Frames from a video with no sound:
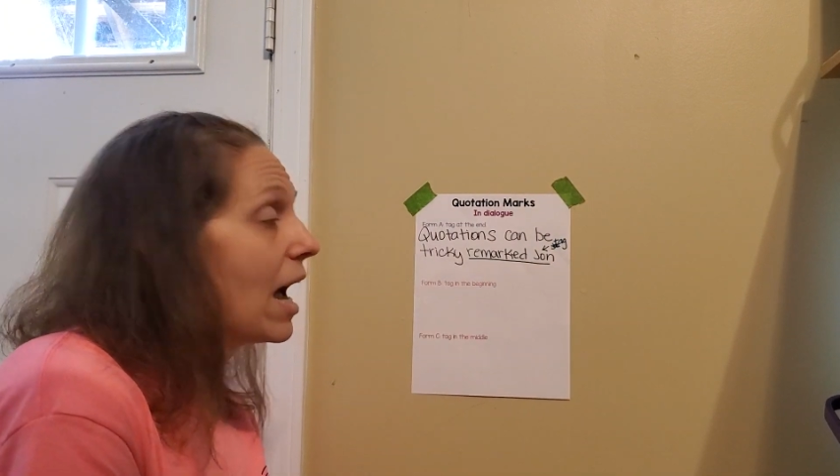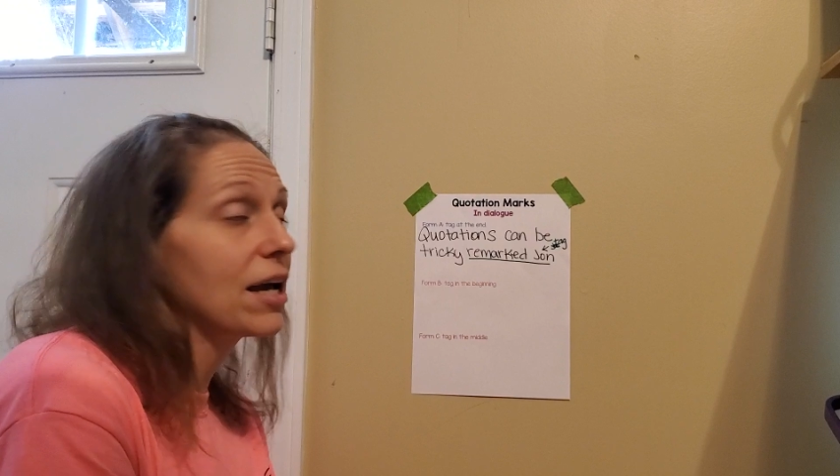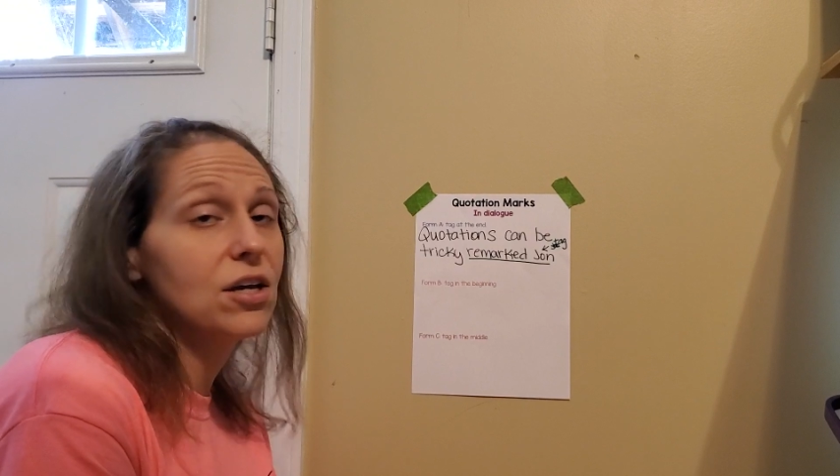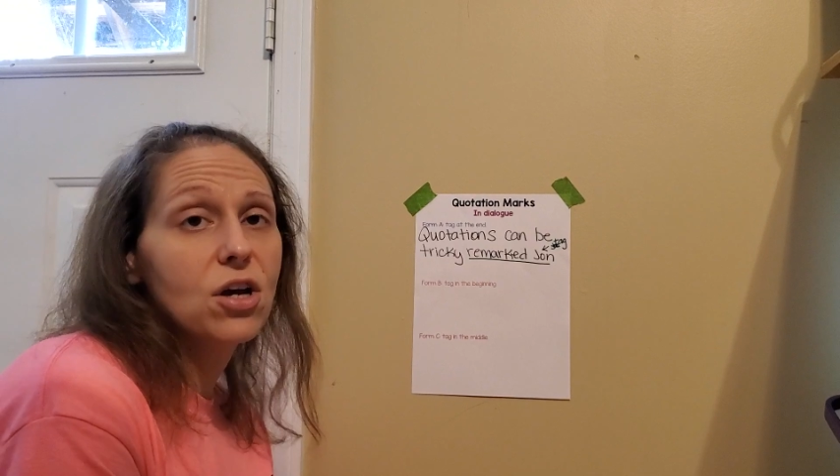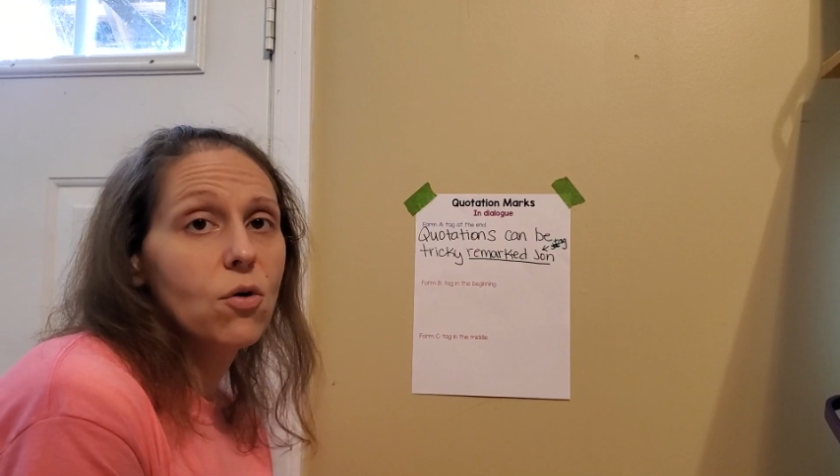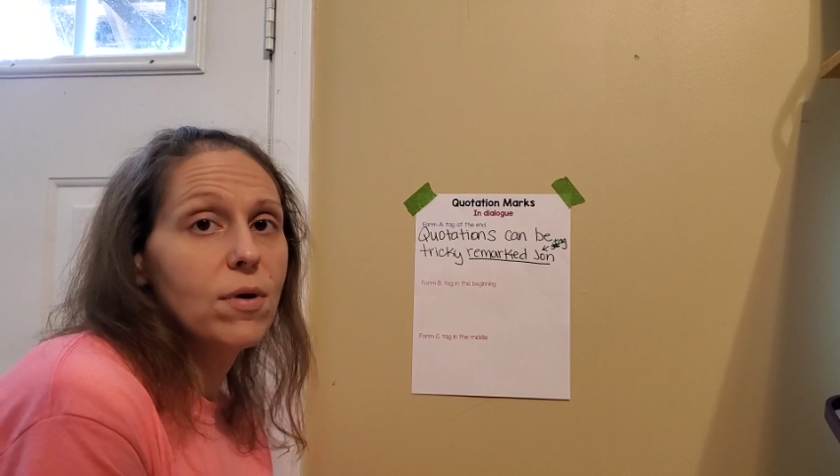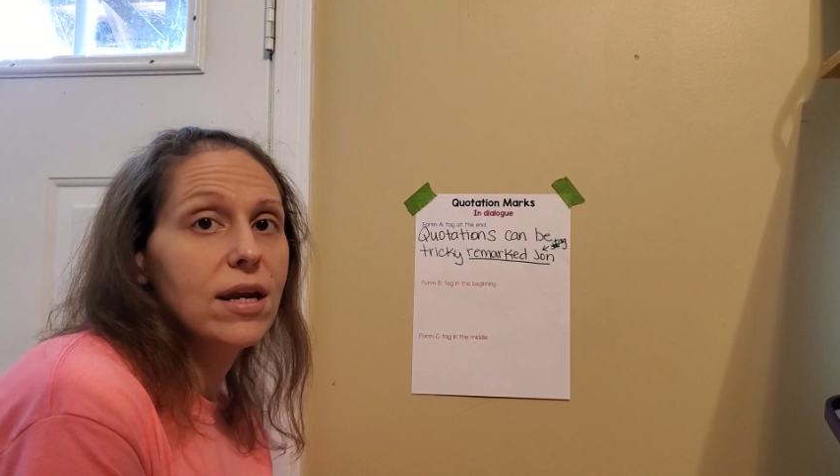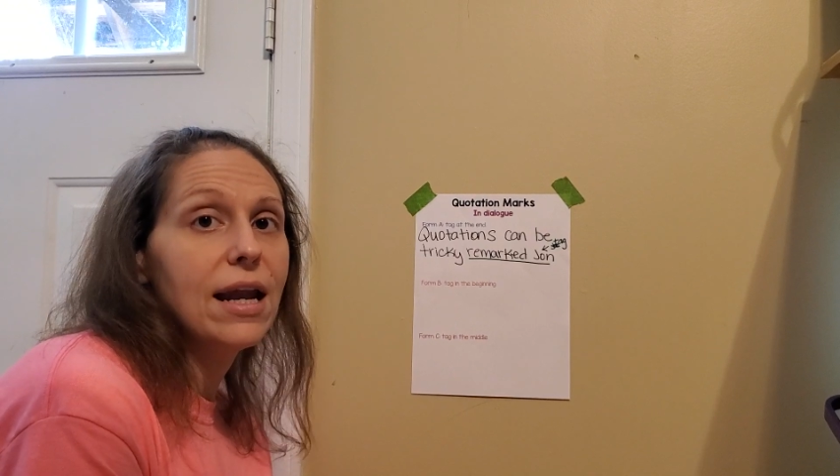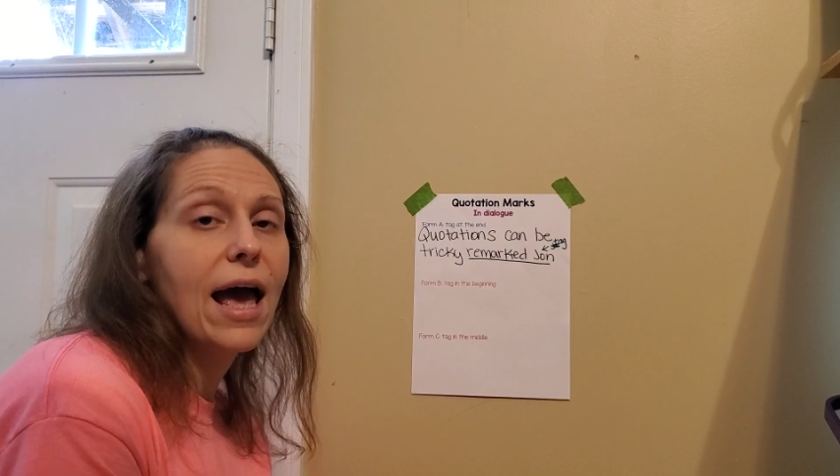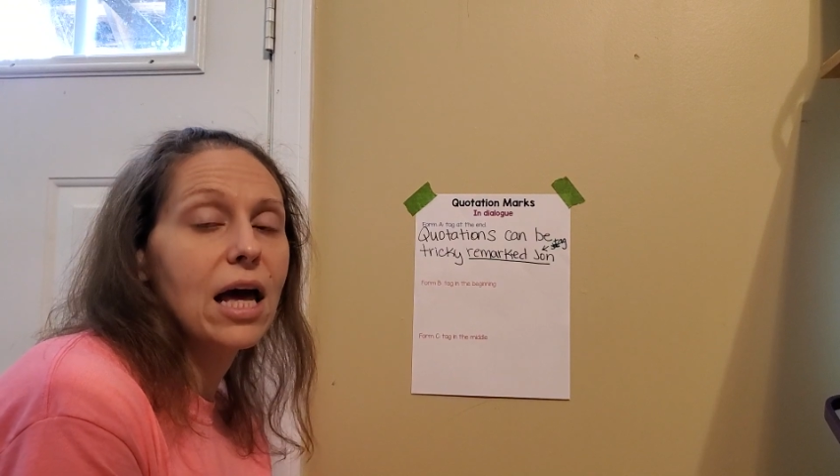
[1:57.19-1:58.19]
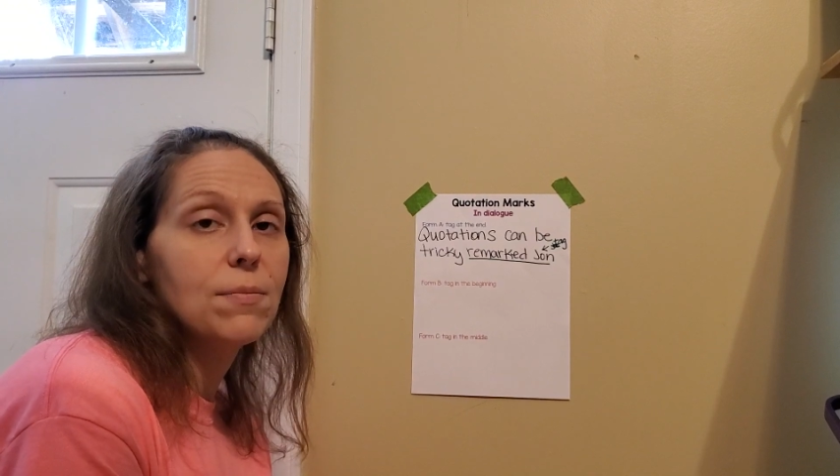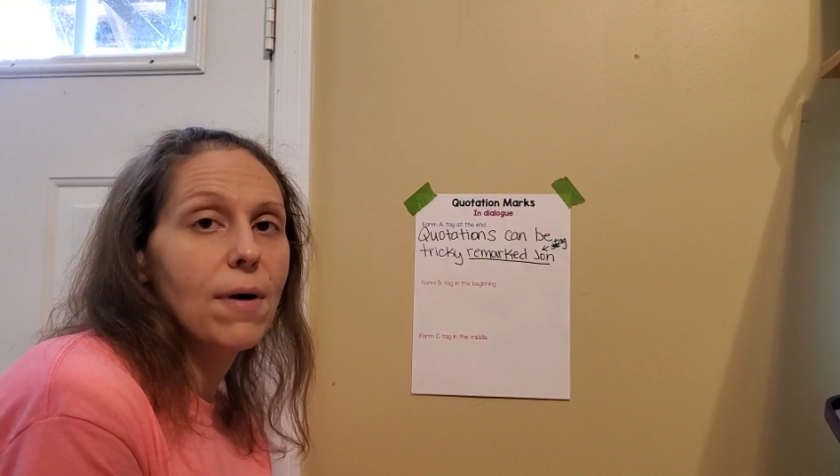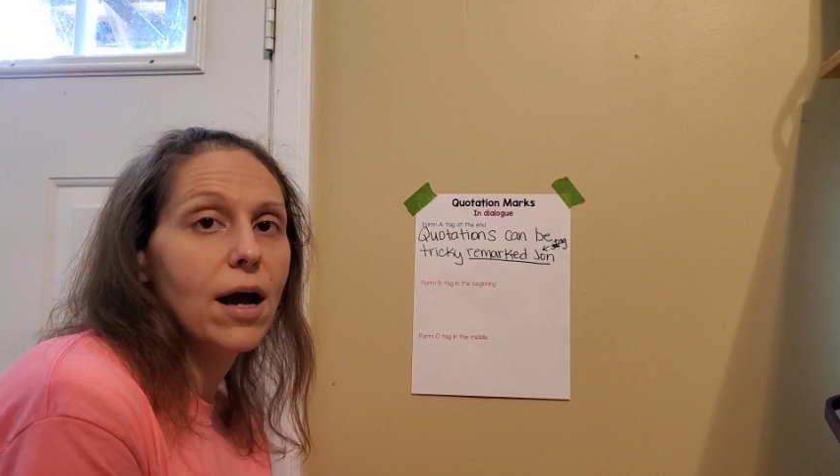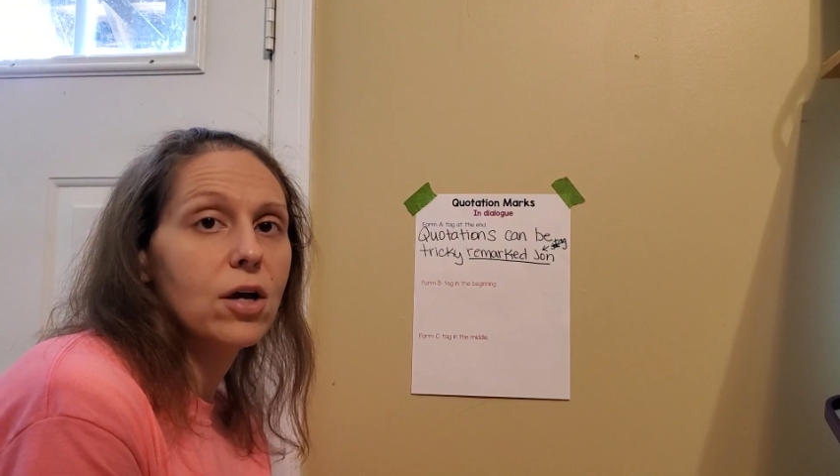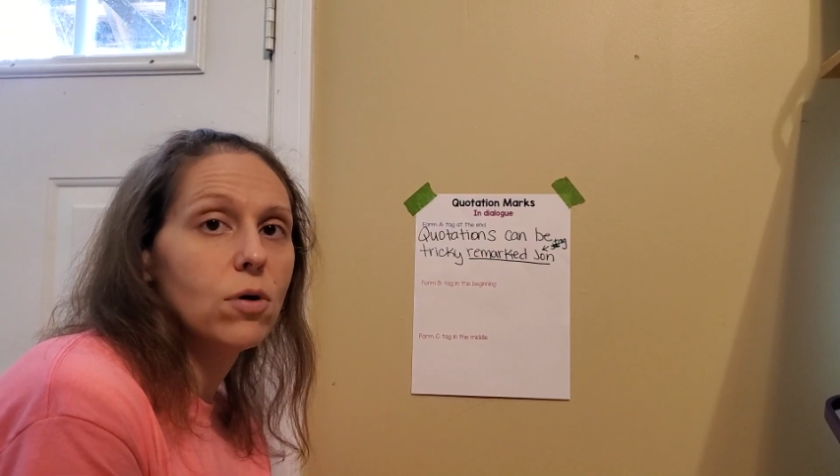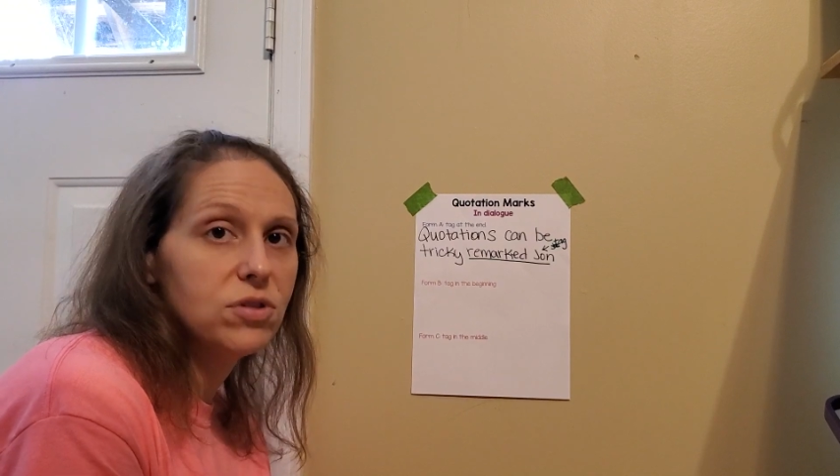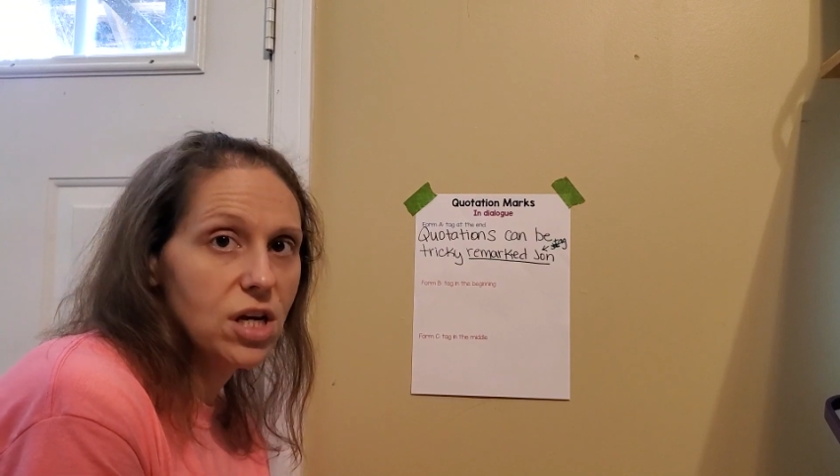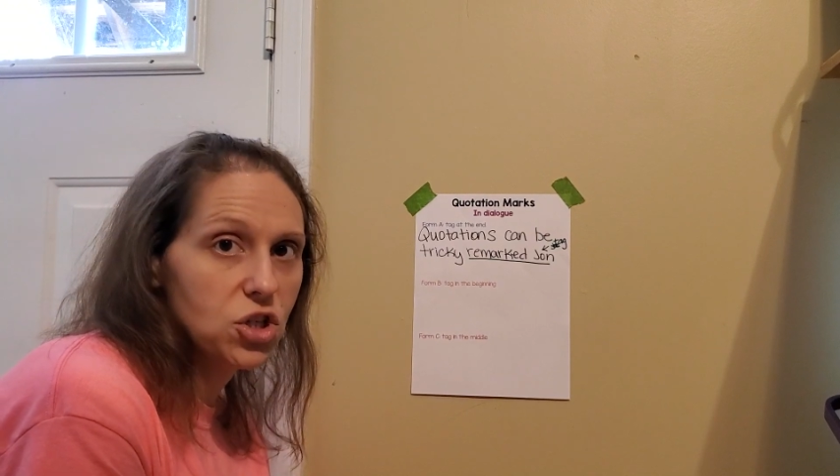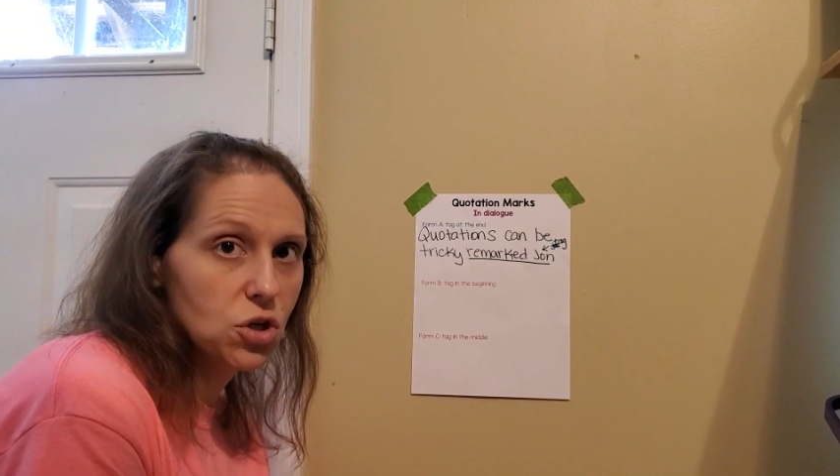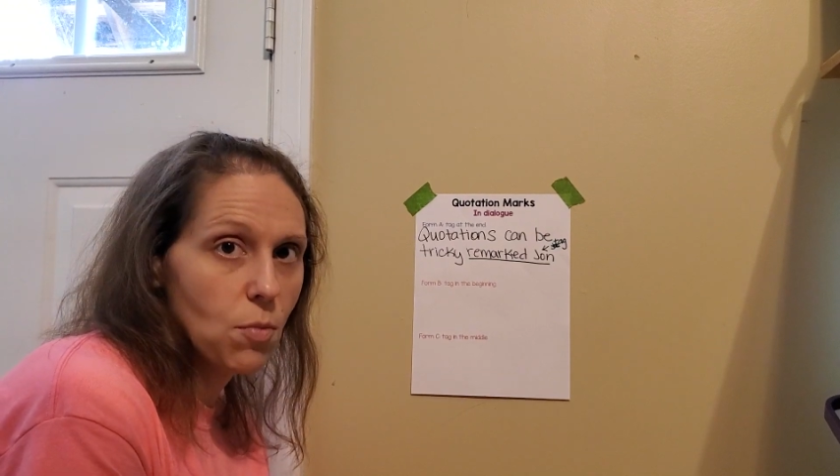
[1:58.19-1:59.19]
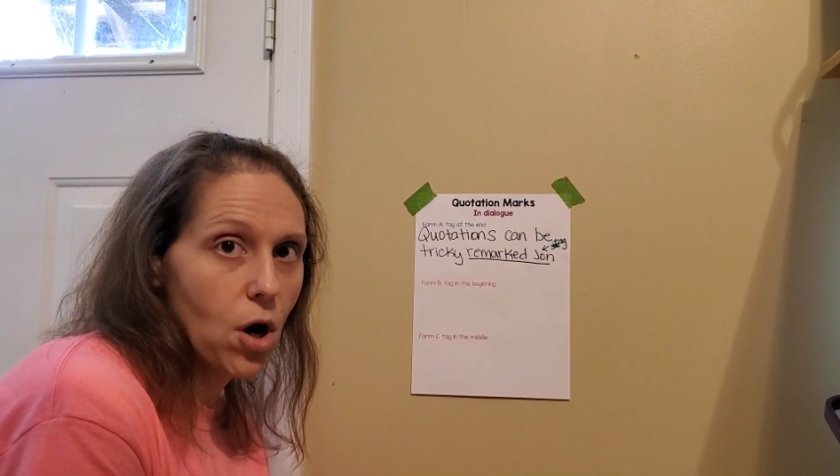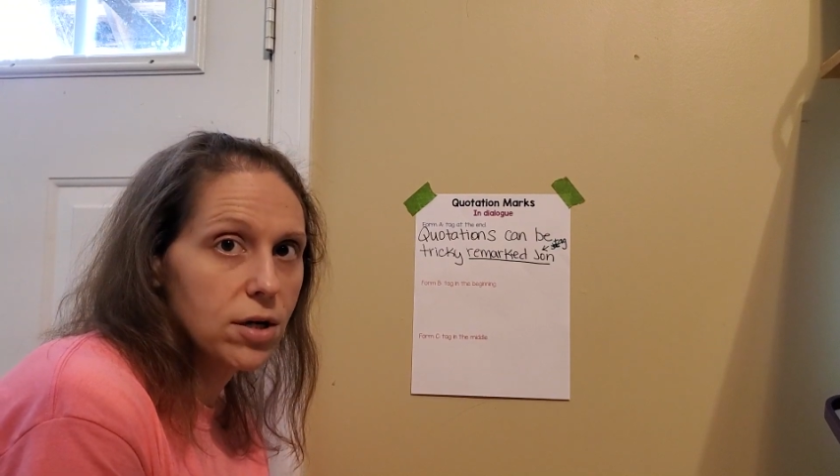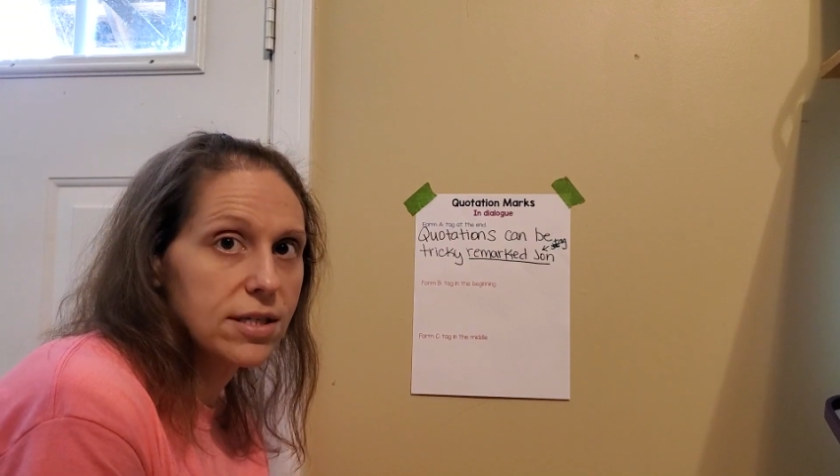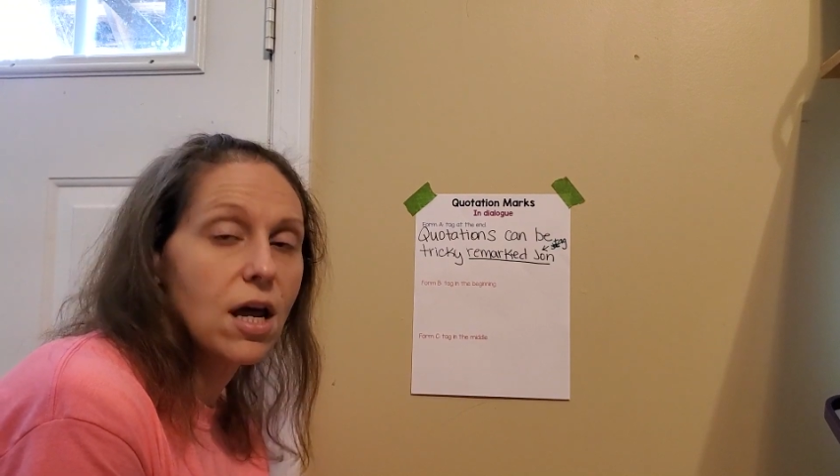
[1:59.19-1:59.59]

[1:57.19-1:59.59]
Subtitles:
I can go in and add my quotation marks